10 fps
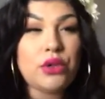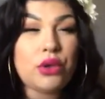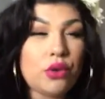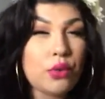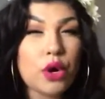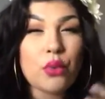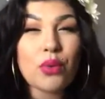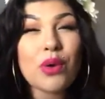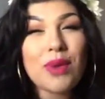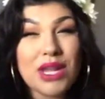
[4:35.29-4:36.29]
you know we're
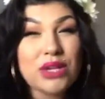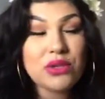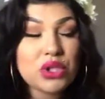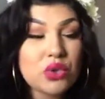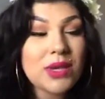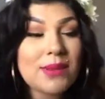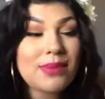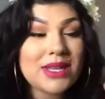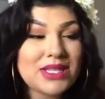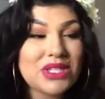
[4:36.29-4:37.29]
we're already used to it
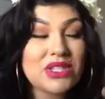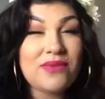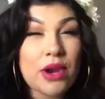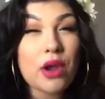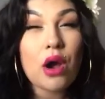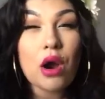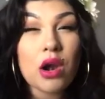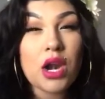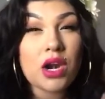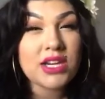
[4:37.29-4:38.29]
but it's just very
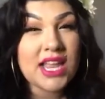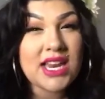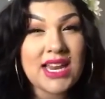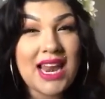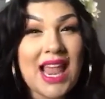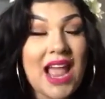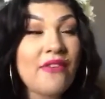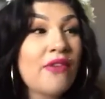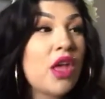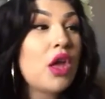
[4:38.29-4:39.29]
hard in our day-to-day -day life